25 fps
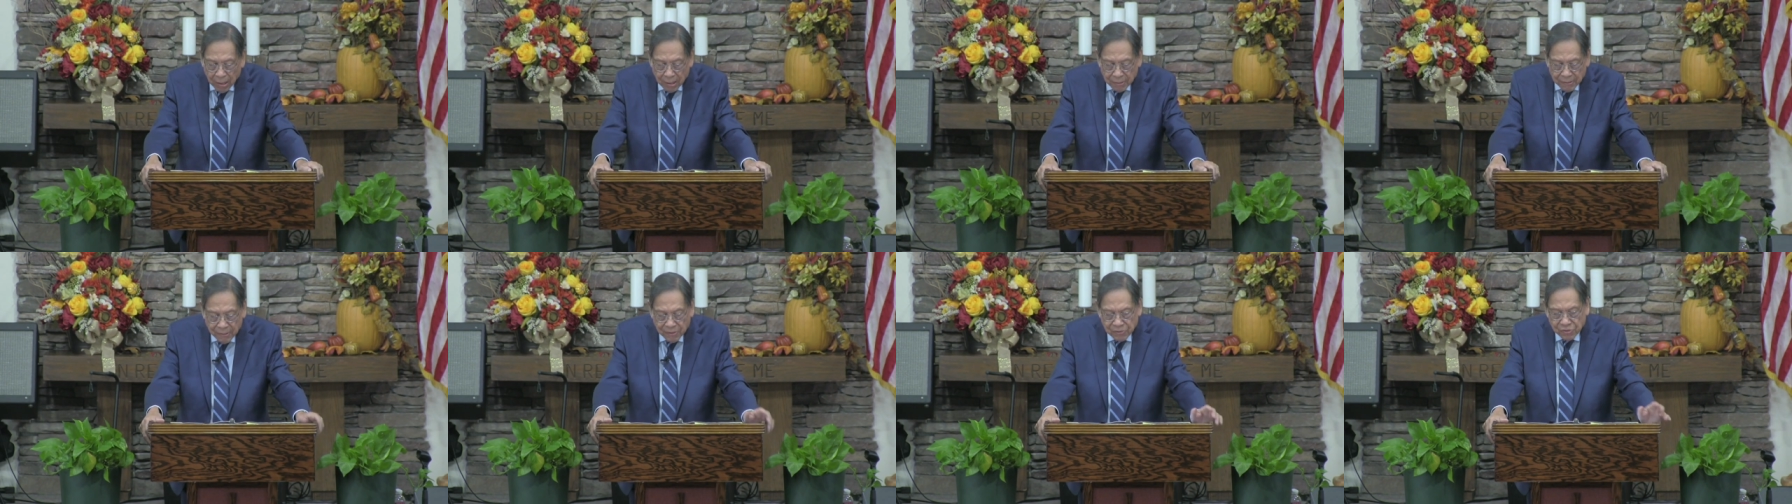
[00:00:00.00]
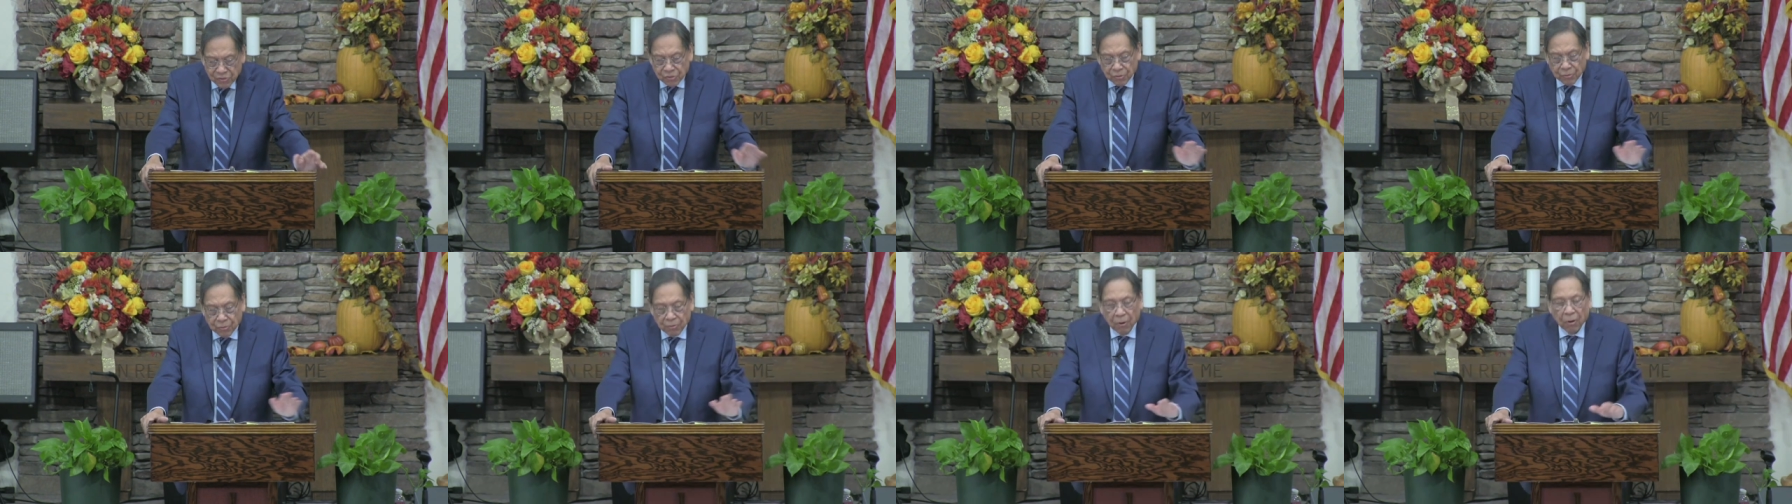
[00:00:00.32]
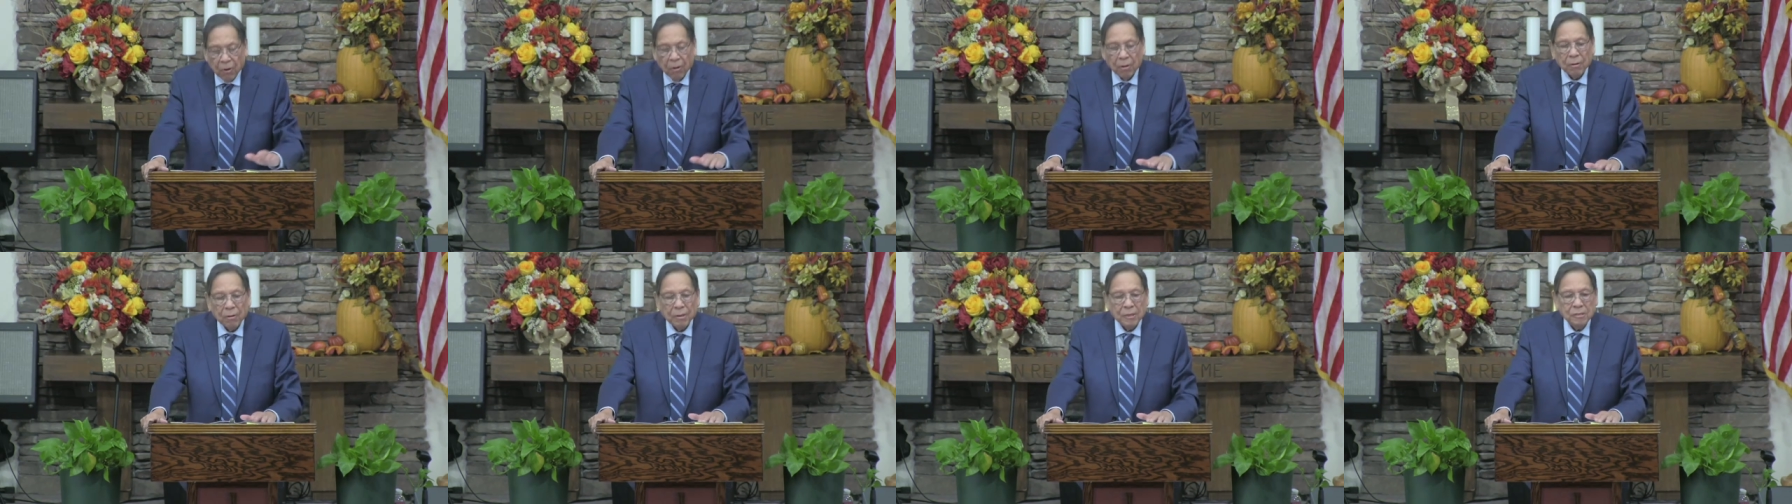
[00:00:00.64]
This
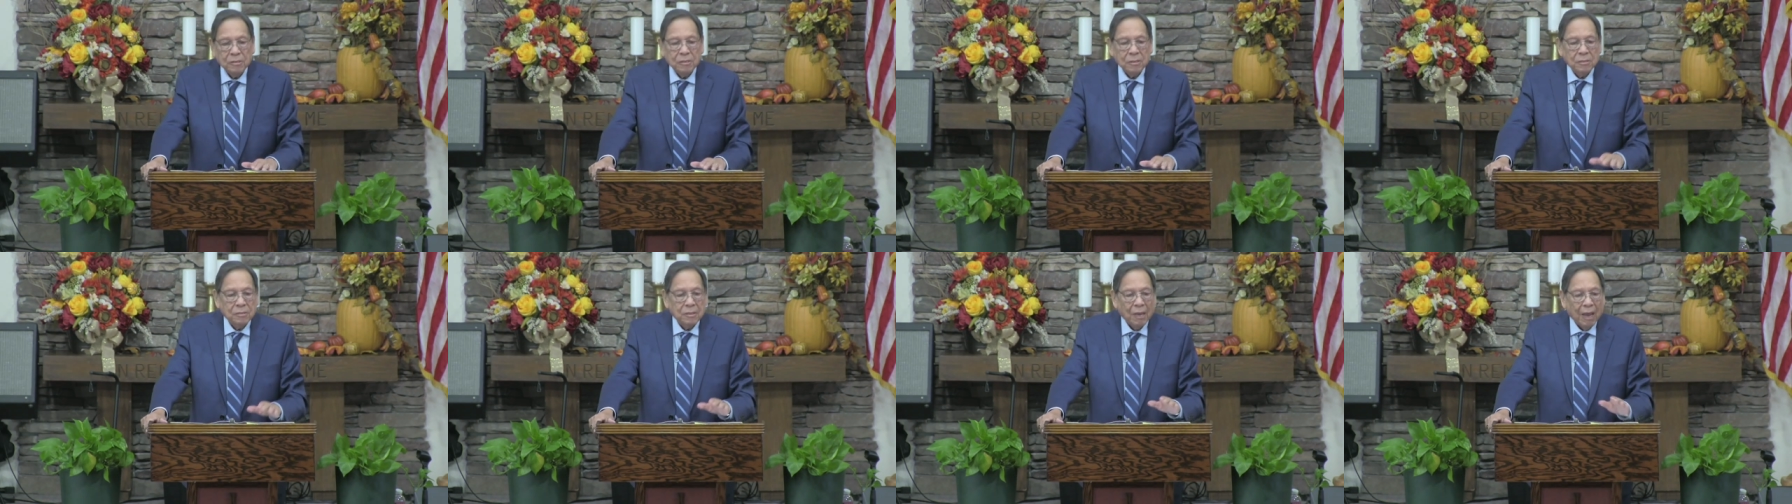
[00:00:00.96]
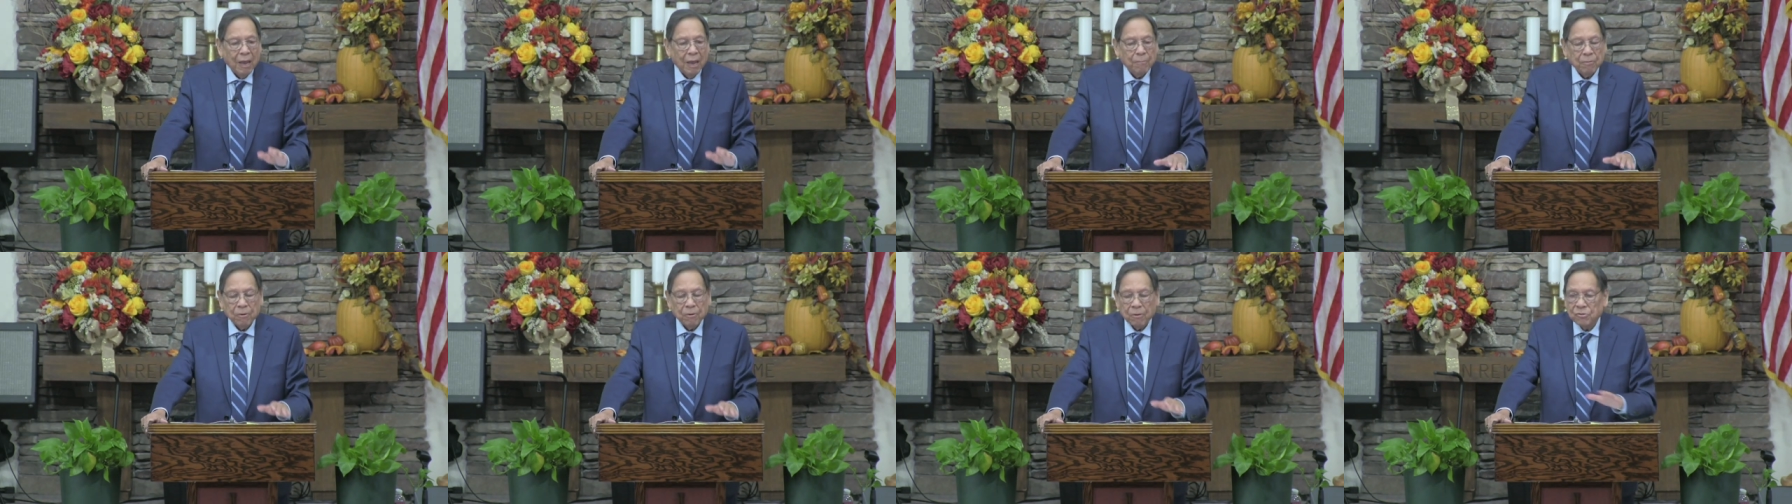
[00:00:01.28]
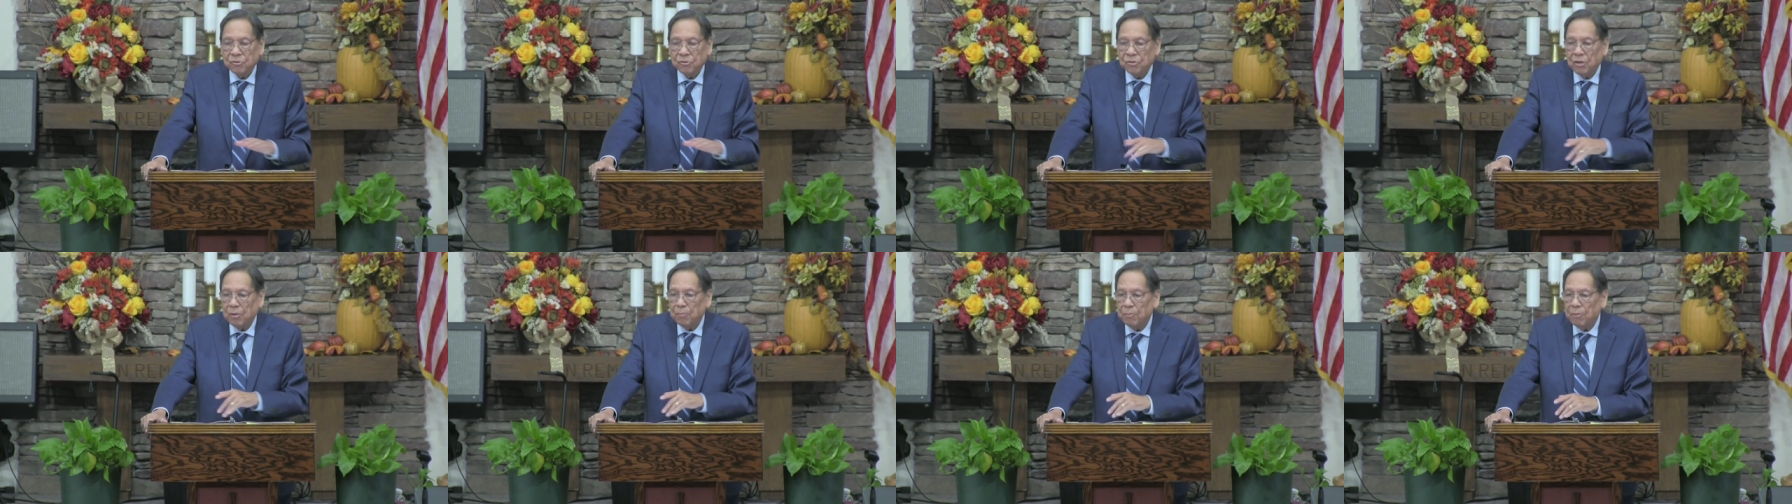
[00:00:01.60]
scroll is a type or a
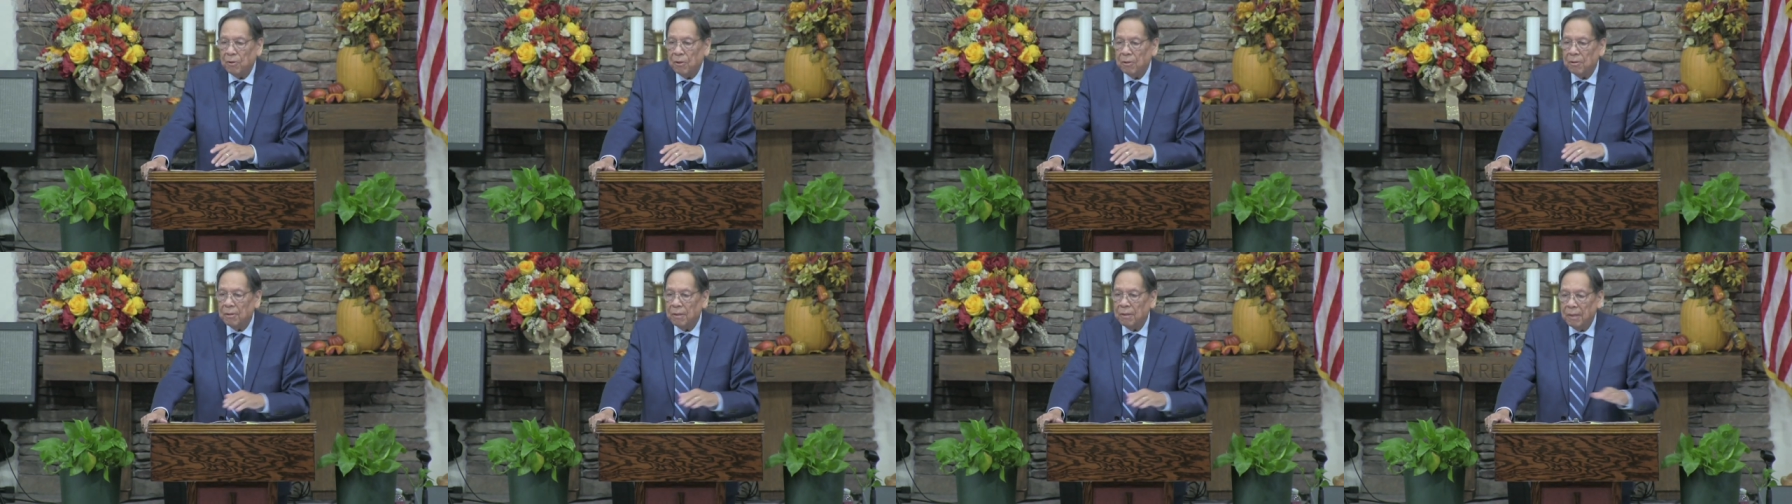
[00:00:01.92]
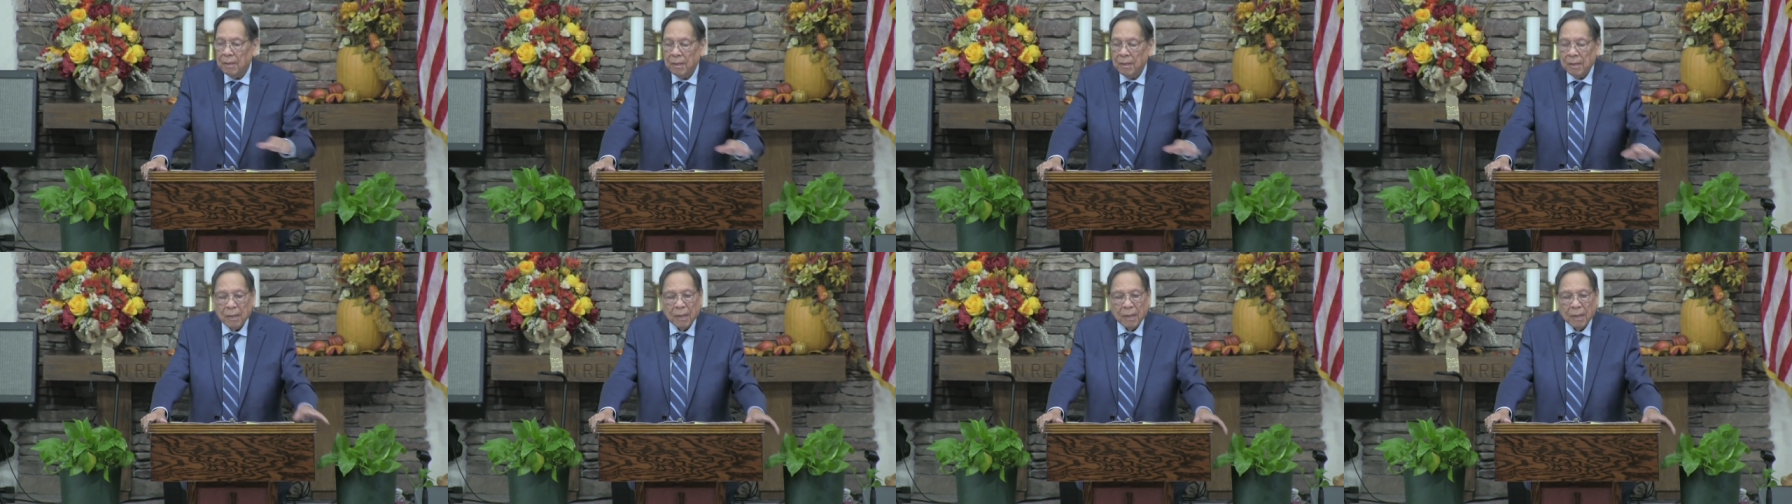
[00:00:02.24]
symbol